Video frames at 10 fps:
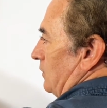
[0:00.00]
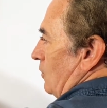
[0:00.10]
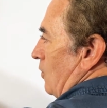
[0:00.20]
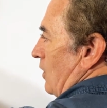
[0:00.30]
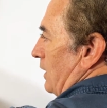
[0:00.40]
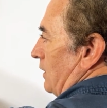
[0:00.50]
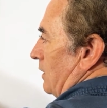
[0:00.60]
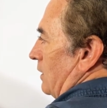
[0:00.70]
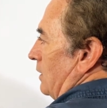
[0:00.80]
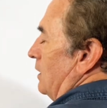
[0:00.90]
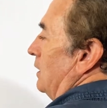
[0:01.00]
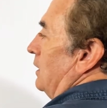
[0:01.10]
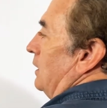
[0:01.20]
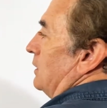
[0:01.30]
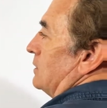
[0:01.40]
1.
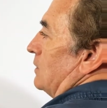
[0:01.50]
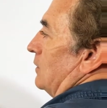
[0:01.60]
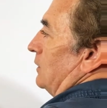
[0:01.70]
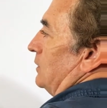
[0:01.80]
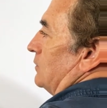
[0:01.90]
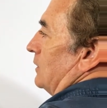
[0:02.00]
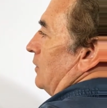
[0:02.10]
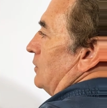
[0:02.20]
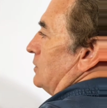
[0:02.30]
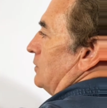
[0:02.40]
So this one goes to